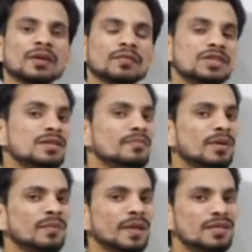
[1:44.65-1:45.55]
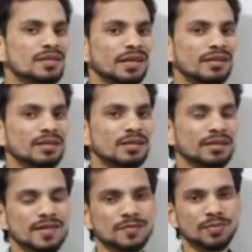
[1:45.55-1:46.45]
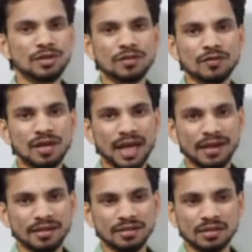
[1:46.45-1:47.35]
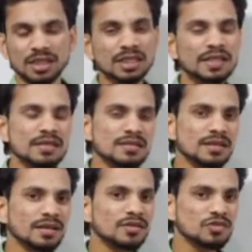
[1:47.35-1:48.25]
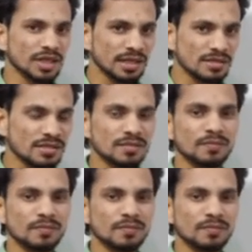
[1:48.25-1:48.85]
which simply means that the speed of light doesn't change